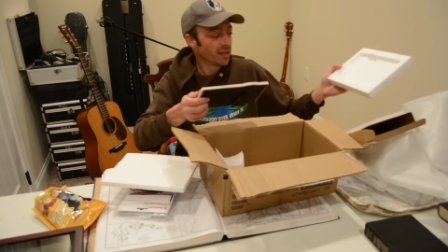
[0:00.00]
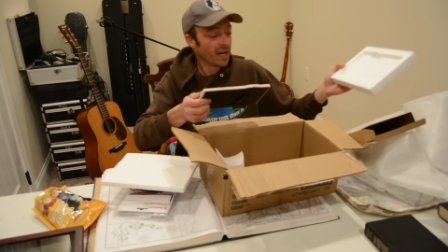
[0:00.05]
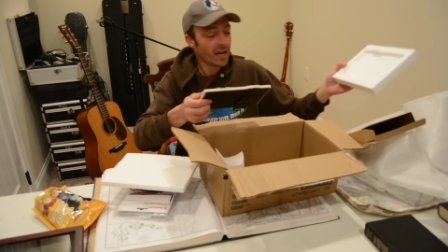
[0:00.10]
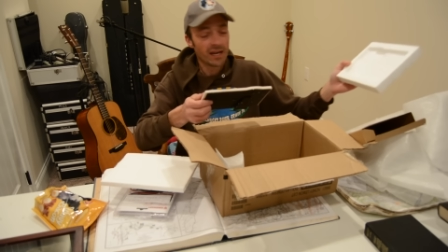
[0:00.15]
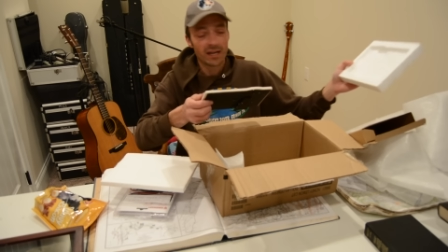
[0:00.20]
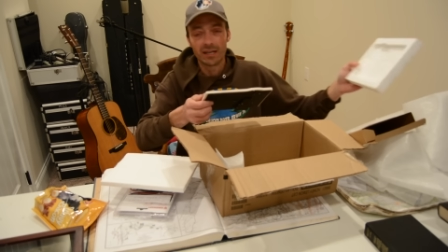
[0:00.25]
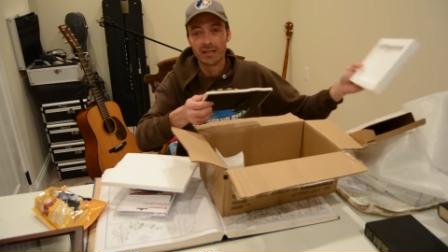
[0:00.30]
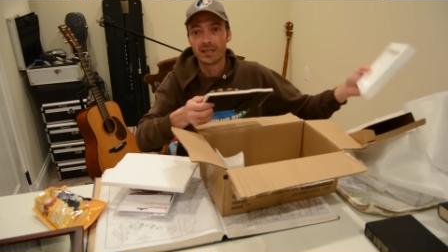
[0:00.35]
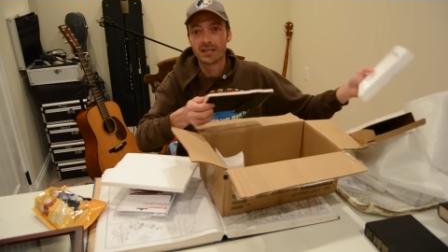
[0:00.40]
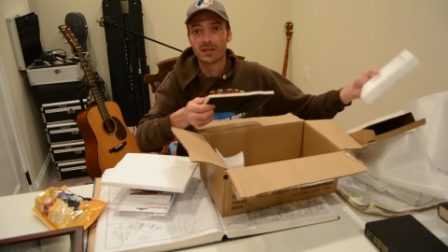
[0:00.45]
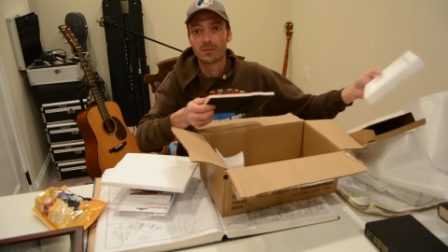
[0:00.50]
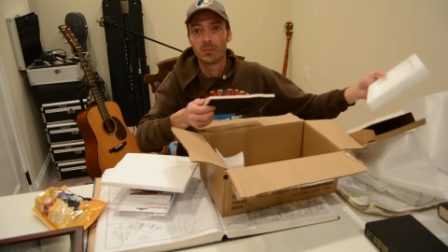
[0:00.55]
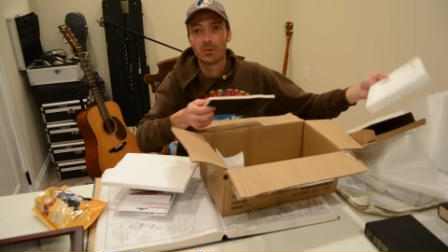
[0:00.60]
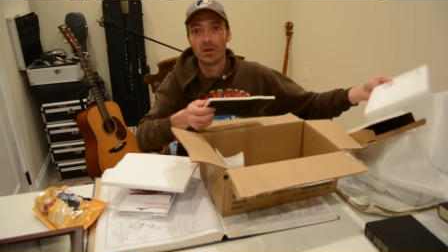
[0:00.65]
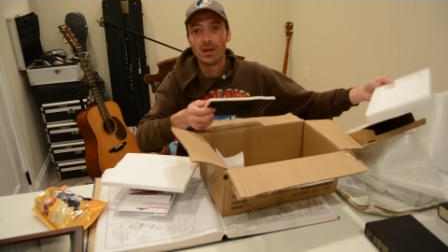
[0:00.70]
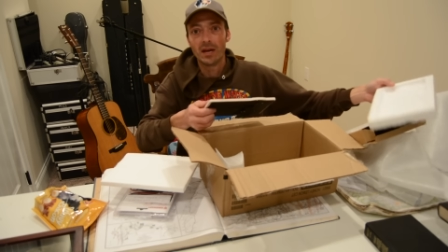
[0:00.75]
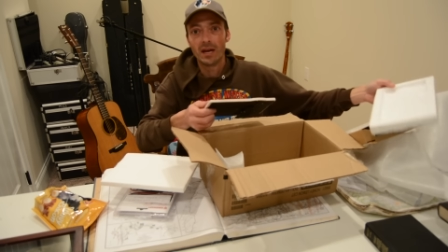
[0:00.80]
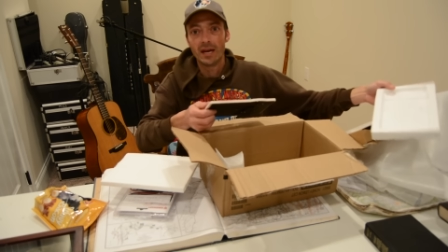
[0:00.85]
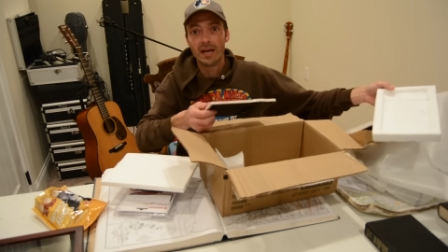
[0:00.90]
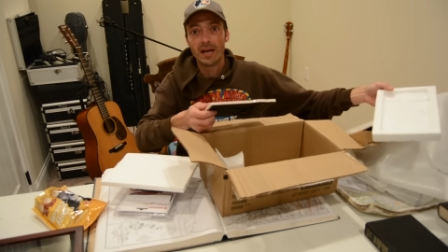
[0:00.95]
kind of
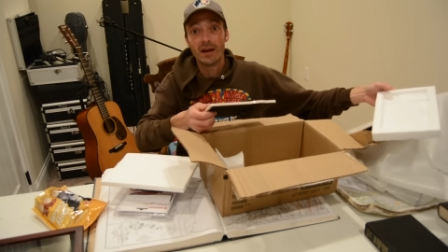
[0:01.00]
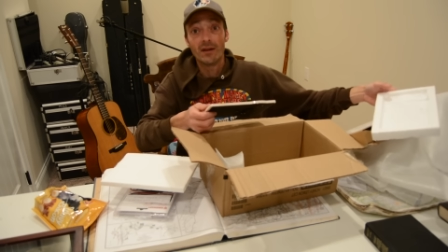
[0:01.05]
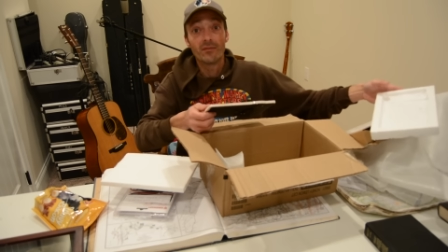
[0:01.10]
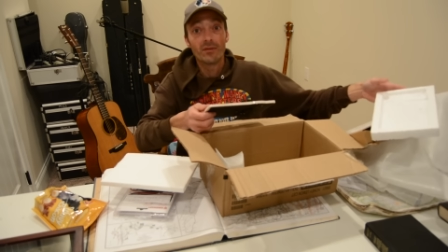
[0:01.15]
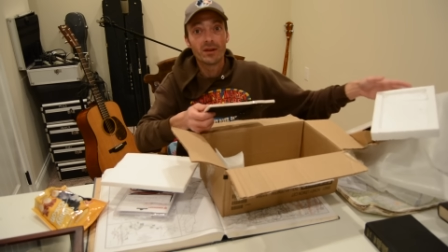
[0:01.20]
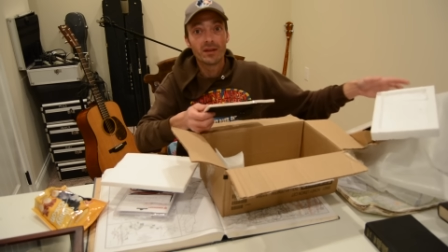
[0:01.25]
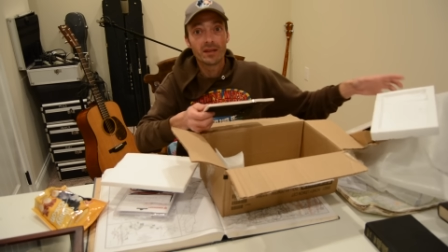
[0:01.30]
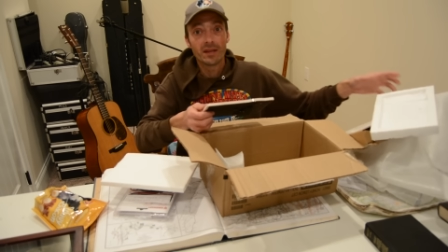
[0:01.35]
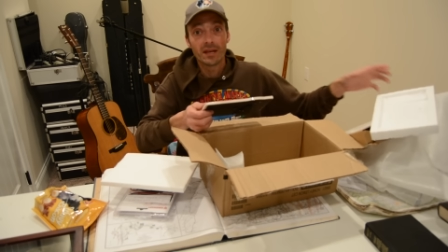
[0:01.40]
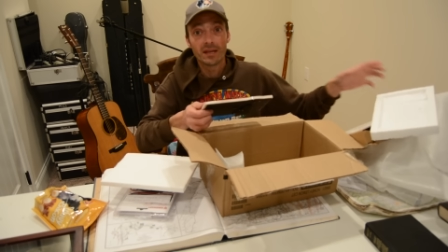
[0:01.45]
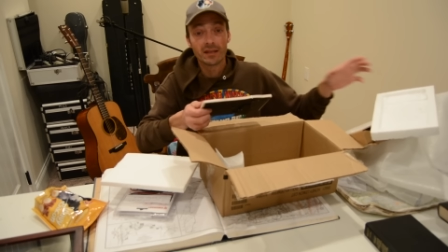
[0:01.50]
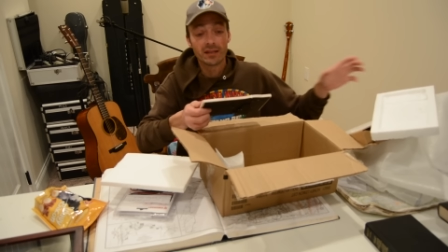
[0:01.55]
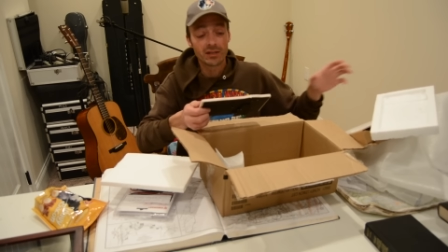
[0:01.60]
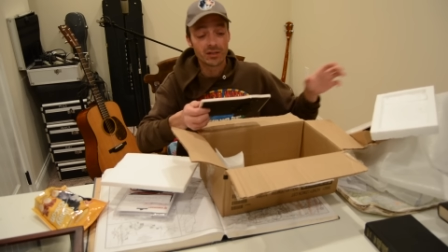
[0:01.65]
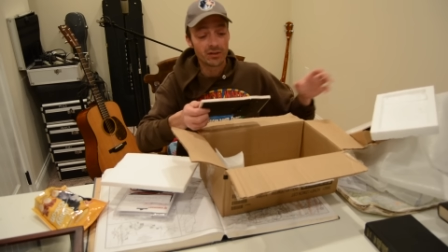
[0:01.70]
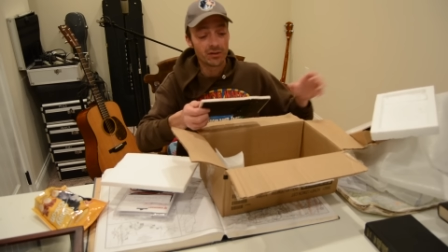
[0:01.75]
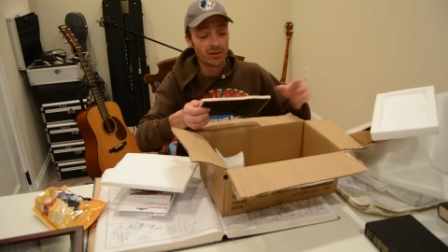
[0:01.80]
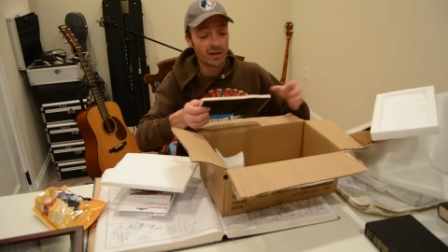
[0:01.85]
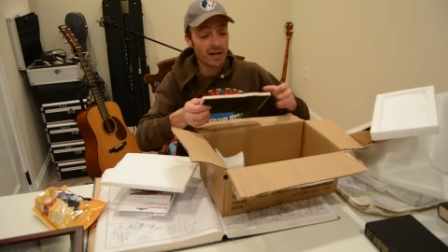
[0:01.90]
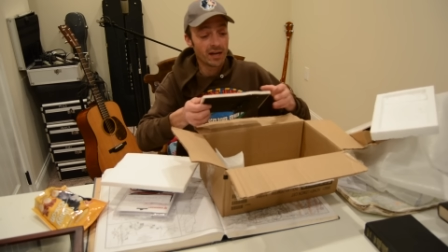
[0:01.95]
display everything
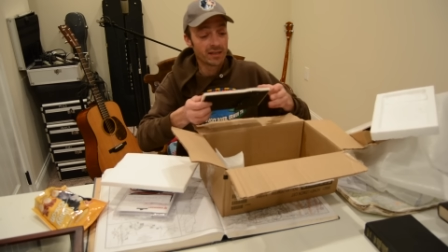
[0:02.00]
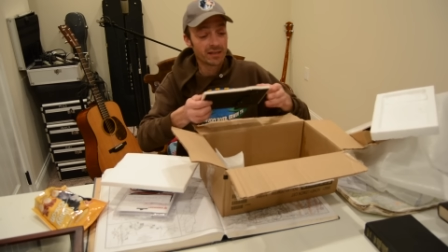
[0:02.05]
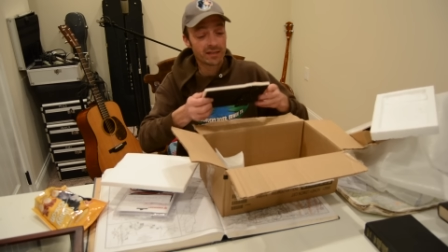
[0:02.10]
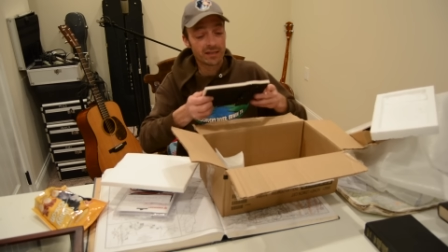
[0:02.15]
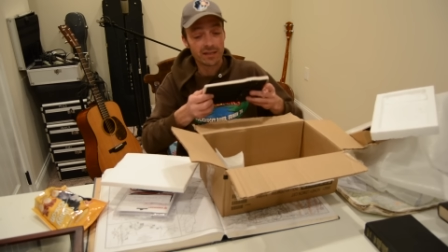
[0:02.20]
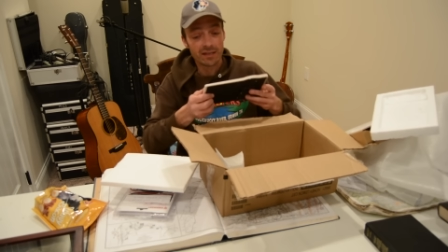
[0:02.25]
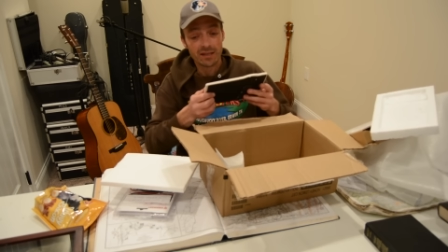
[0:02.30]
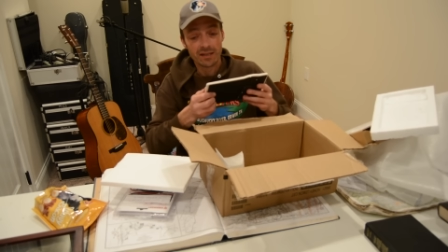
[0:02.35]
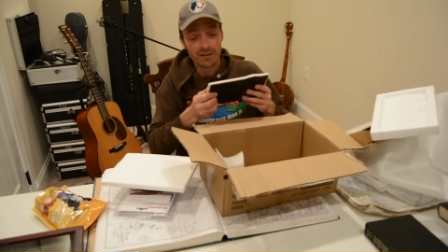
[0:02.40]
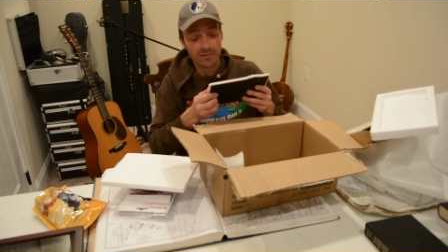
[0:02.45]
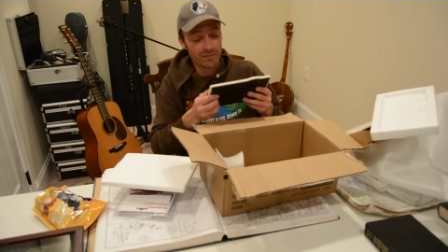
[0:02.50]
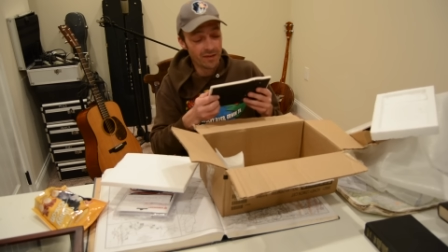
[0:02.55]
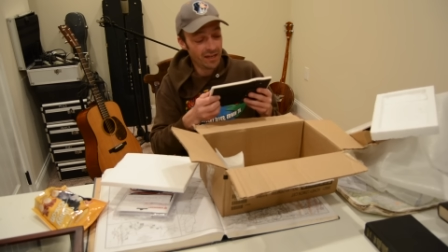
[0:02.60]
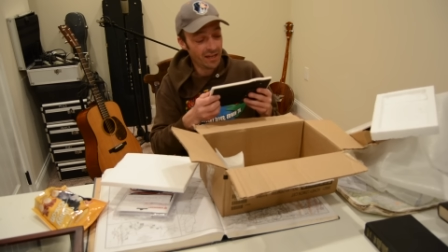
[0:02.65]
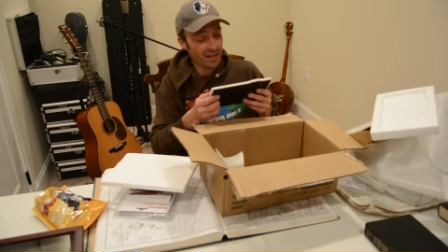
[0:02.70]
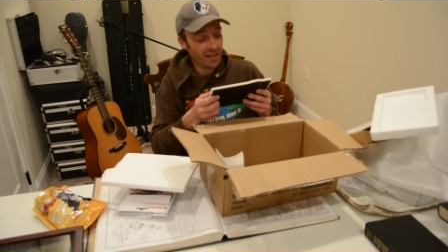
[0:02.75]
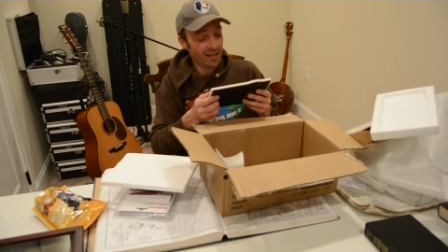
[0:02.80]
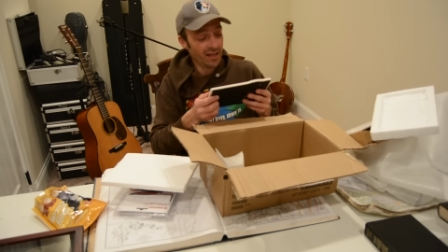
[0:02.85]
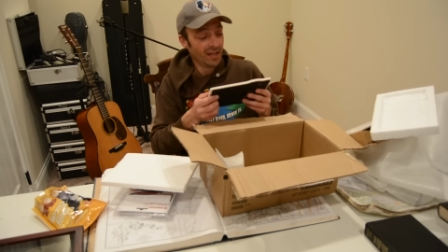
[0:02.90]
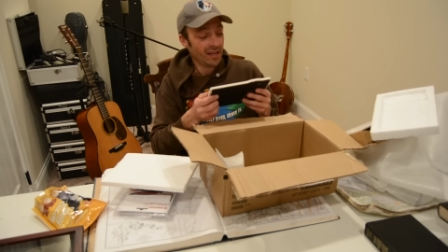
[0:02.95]
that you guys send to
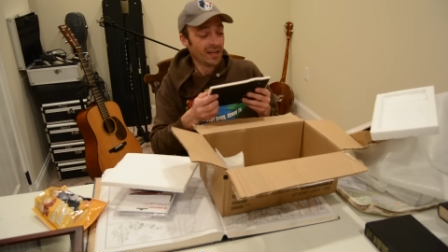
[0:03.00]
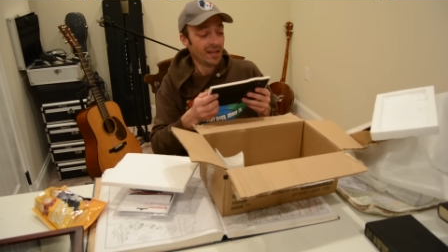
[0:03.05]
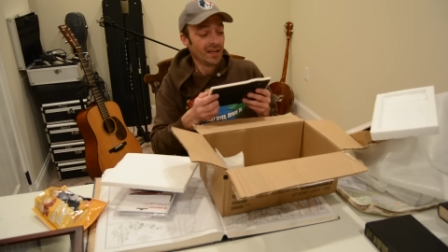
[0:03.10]
me,